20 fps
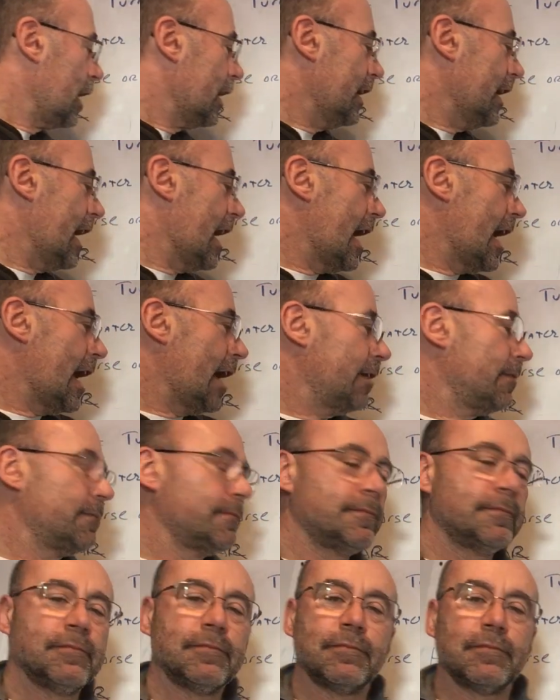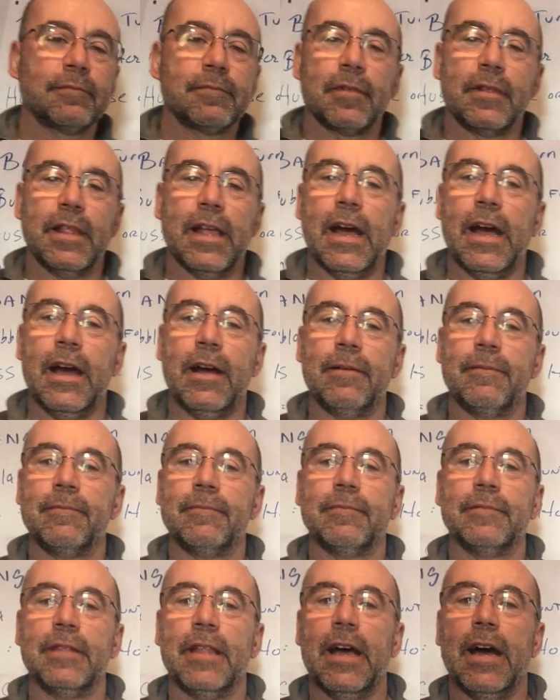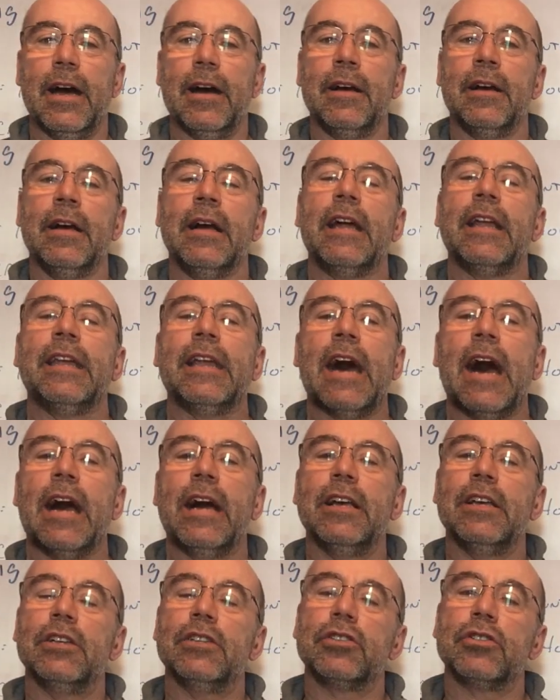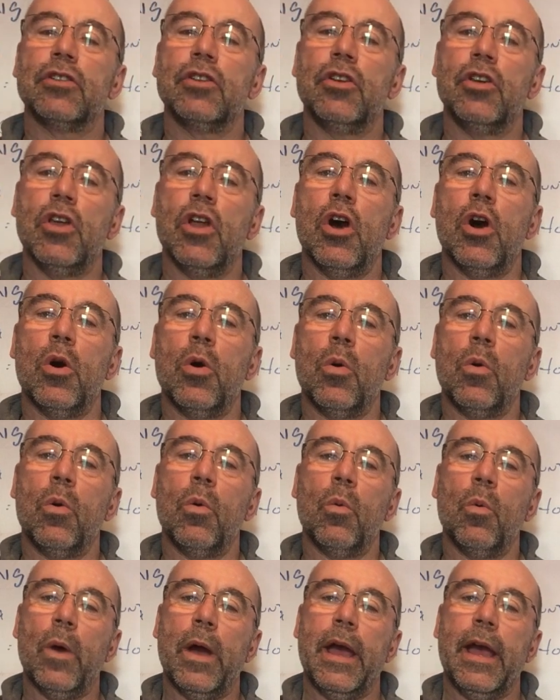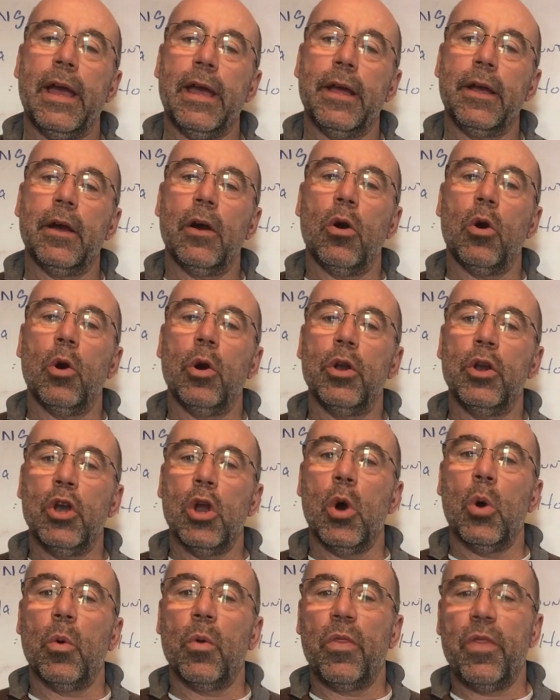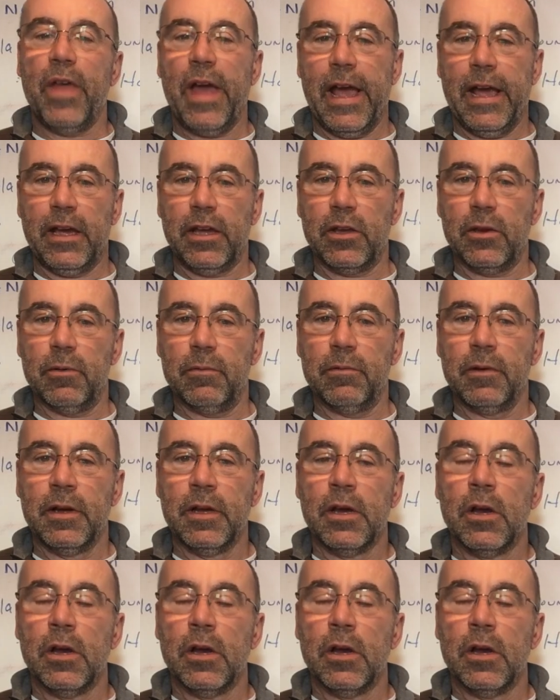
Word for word: Nah. Nah. Nah. Nah is no way or no thank you.